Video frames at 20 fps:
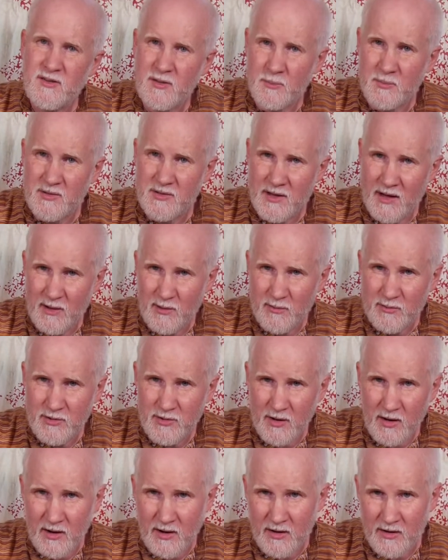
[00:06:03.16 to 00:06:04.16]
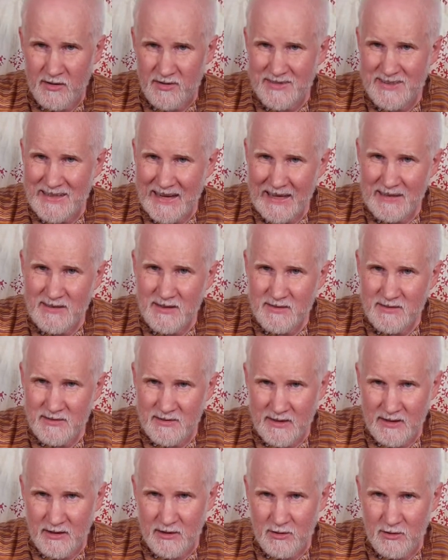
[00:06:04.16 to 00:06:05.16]
themselves are stainless
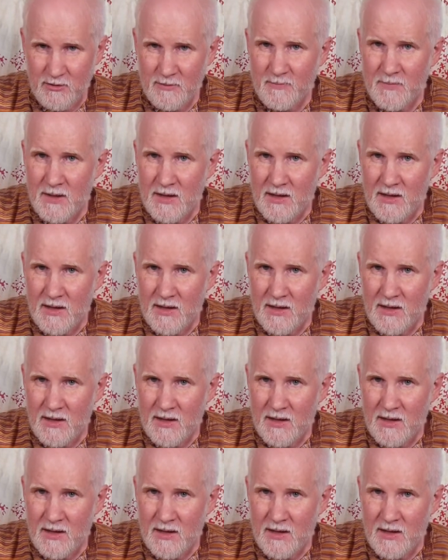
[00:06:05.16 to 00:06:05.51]
steel.